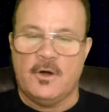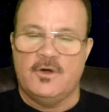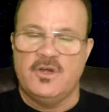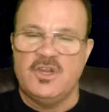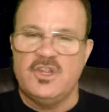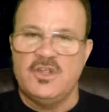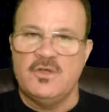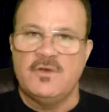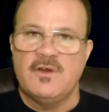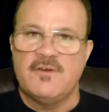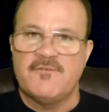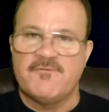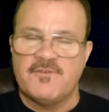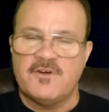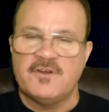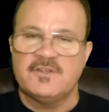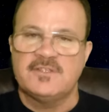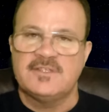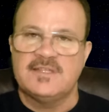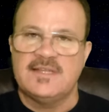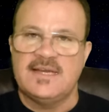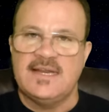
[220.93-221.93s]
our
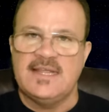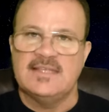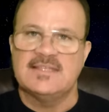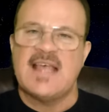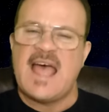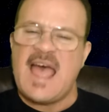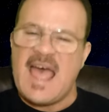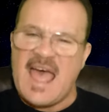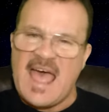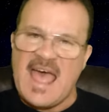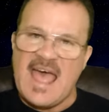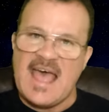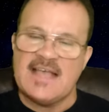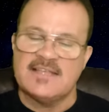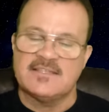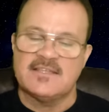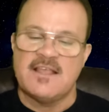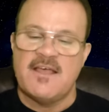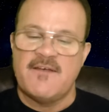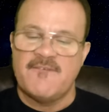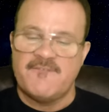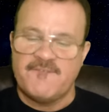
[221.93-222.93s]
universities
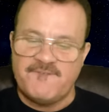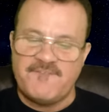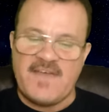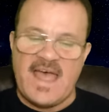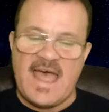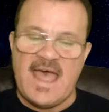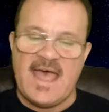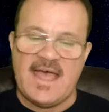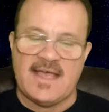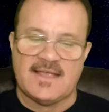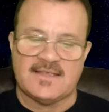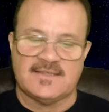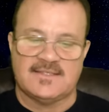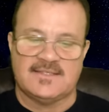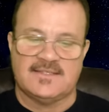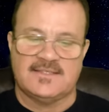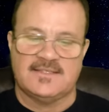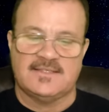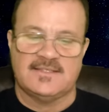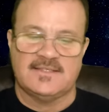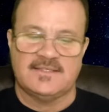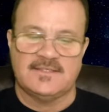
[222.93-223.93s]
as
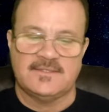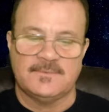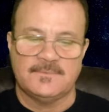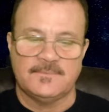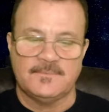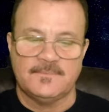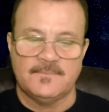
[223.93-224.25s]
facts.